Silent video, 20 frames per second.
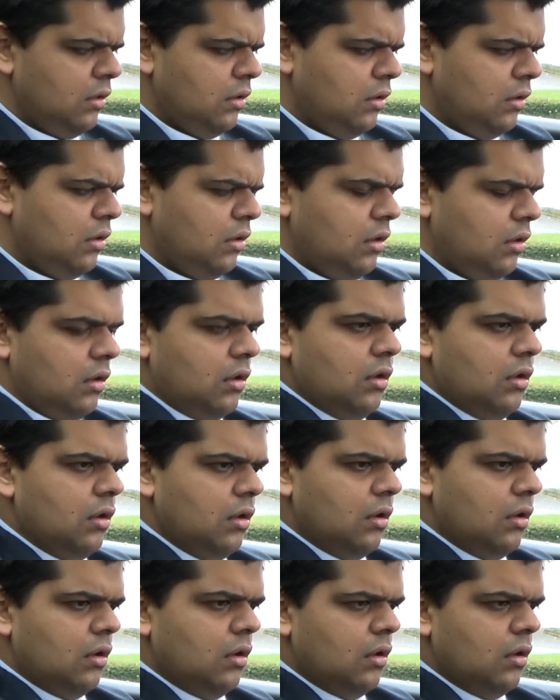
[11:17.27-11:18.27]

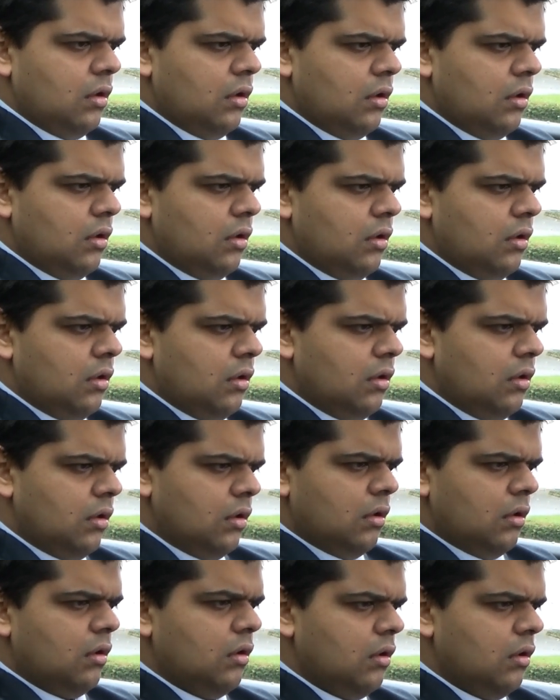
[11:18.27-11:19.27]

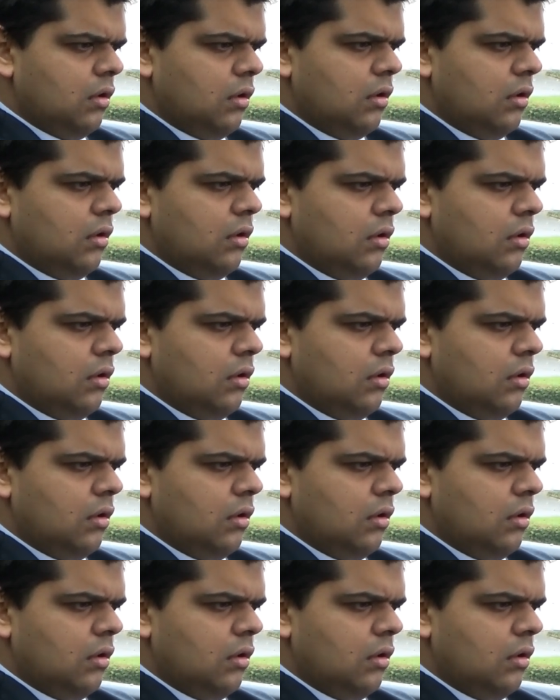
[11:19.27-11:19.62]
[no speech]